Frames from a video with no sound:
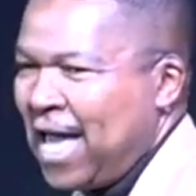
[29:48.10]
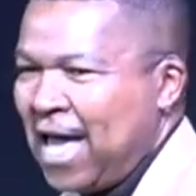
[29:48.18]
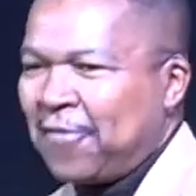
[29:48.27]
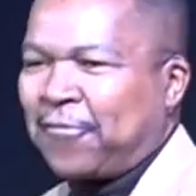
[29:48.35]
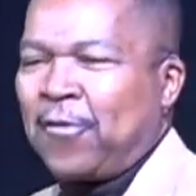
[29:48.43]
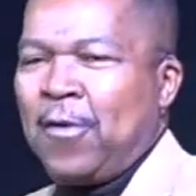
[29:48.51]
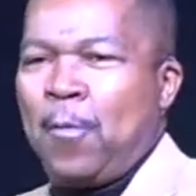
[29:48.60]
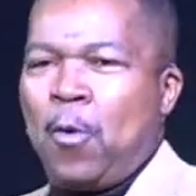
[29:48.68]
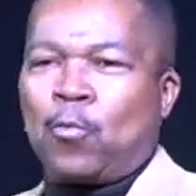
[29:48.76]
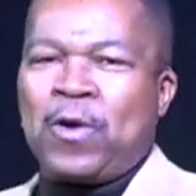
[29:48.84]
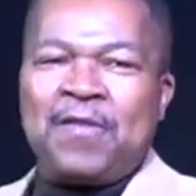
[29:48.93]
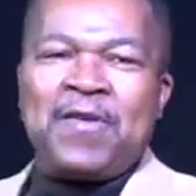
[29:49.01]
if
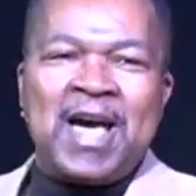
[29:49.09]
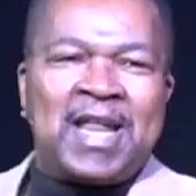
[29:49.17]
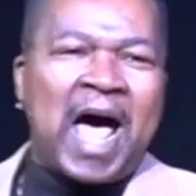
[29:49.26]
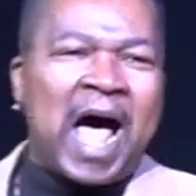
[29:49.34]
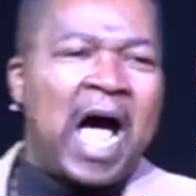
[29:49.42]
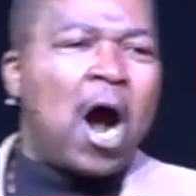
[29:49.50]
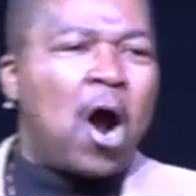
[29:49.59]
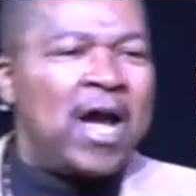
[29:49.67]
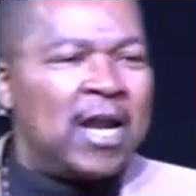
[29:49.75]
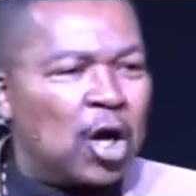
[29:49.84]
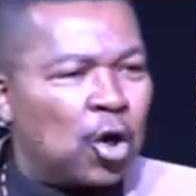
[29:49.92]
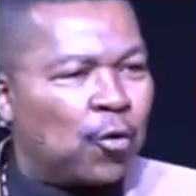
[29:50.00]
Reva and I are
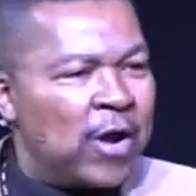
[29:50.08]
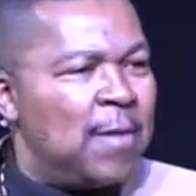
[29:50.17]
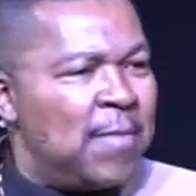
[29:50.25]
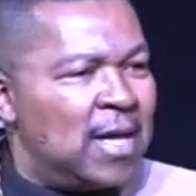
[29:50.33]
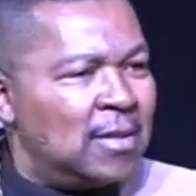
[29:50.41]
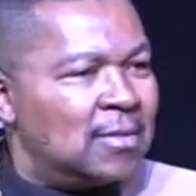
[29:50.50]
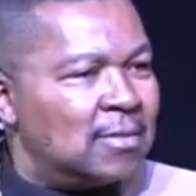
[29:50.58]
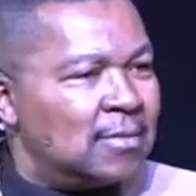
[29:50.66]
in agreement,